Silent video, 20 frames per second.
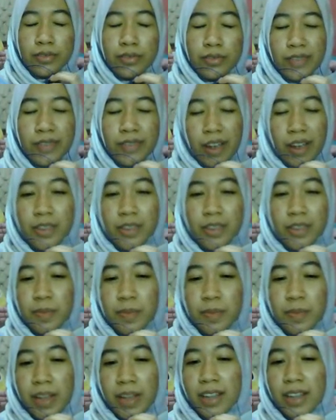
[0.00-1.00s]

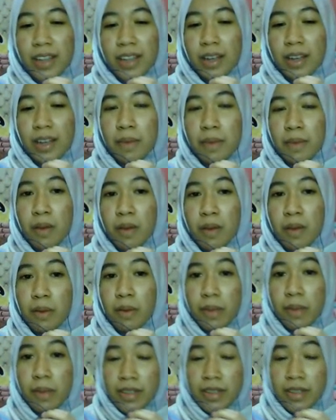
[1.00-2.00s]
explain about my
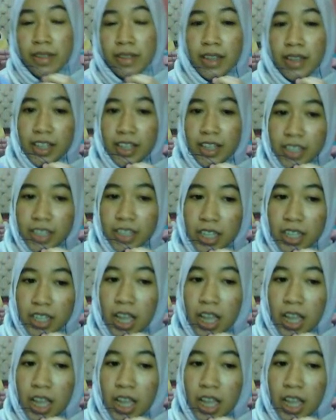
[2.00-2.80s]
presentation.